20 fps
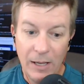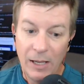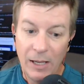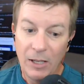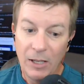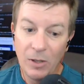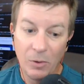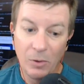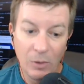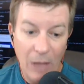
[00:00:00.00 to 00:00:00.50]

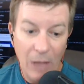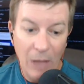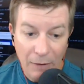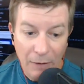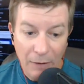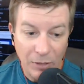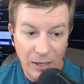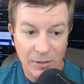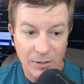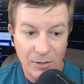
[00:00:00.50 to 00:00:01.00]
Life
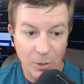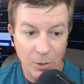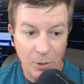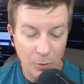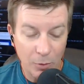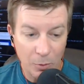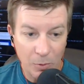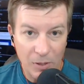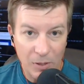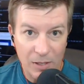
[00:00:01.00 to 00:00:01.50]
takes
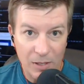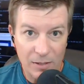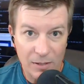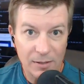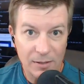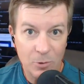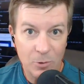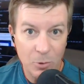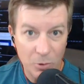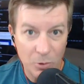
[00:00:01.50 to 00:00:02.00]
over when this
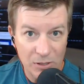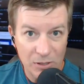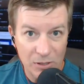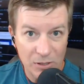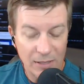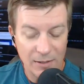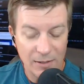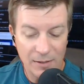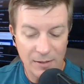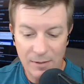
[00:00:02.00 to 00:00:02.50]
school
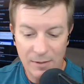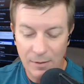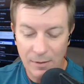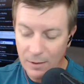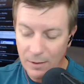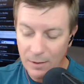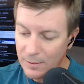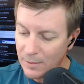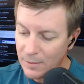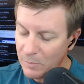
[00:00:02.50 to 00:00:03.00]
season
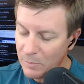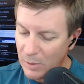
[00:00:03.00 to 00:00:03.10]
starts.